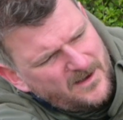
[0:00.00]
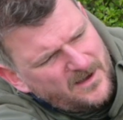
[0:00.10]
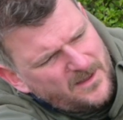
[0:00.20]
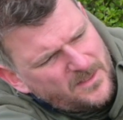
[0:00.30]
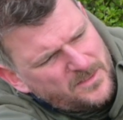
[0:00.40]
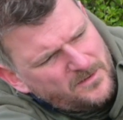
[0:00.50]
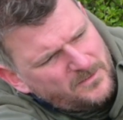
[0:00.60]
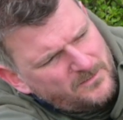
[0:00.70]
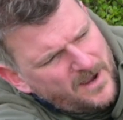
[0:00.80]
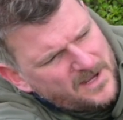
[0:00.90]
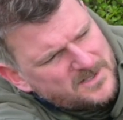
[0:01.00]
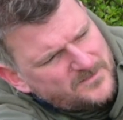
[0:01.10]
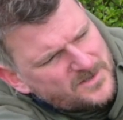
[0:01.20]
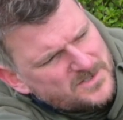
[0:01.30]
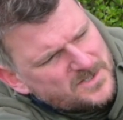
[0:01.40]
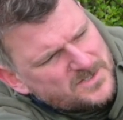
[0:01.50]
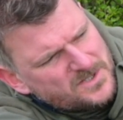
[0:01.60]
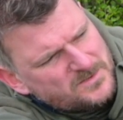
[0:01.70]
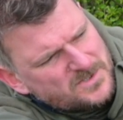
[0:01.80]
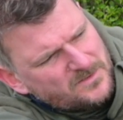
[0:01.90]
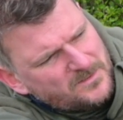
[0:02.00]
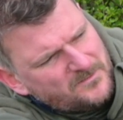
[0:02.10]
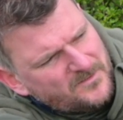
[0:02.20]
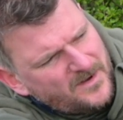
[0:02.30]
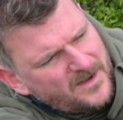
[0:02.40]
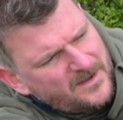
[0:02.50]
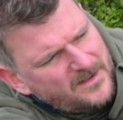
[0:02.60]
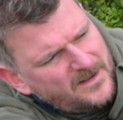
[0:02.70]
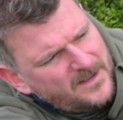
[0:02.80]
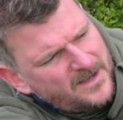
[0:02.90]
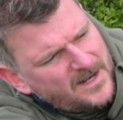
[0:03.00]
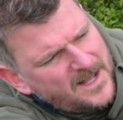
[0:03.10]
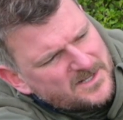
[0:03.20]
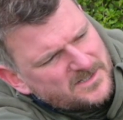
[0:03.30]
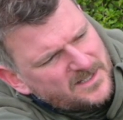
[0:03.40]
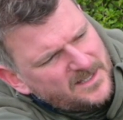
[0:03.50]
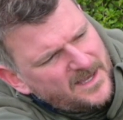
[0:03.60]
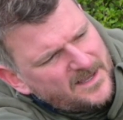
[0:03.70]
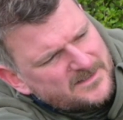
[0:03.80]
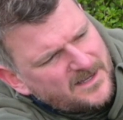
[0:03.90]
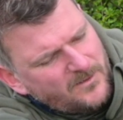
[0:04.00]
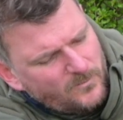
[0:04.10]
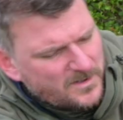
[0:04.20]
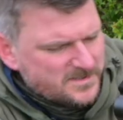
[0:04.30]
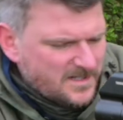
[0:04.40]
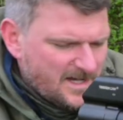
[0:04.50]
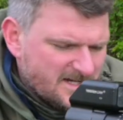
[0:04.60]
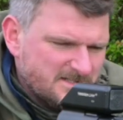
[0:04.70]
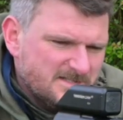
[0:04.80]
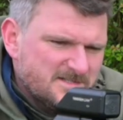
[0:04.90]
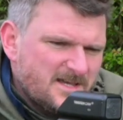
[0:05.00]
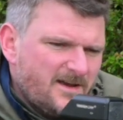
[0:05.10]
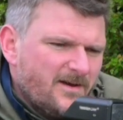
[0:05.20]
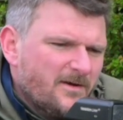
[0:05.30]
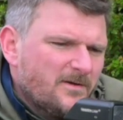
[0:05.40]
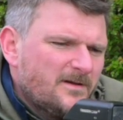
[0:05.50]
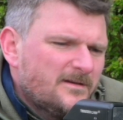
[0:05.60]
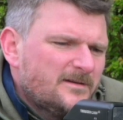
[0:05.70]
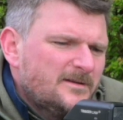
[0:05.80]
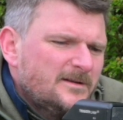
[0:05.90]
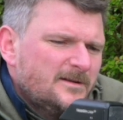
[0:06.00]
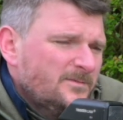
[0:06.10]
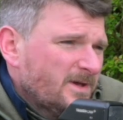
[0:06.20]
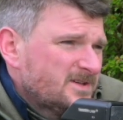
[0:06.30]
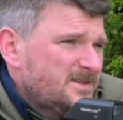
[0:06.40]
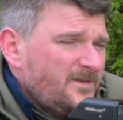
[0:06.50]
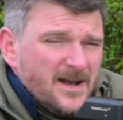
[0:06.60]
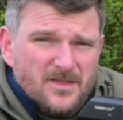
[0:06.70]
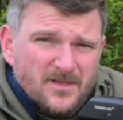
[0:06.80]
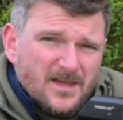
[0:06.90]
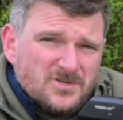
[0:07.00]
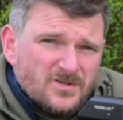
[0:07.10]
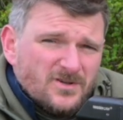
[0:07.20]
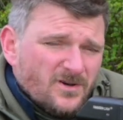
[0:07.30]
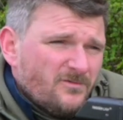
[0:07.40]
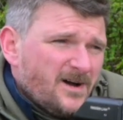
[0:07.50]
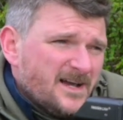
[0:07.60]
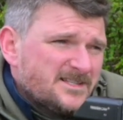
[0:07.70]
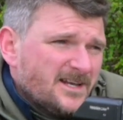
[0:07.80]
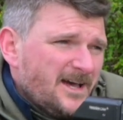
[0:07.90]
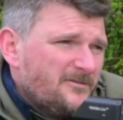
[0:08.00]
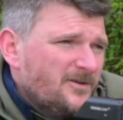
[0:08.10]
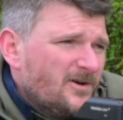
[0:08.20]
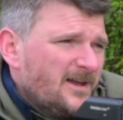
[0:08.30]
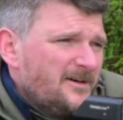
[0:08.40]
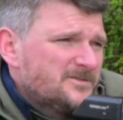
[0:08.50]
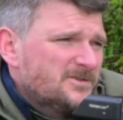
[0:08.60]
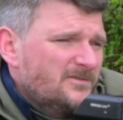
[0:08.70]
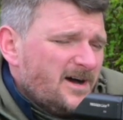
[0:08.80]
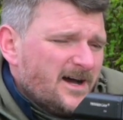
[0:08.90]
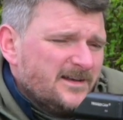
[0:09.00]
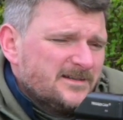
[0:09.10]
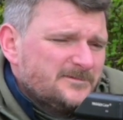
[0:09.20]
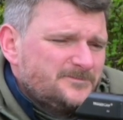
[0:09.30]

through the range for just a 2.2 rimfire, and actually yes, I wasn't actually zeroed, because if anything it should have gone right to left, not left to right.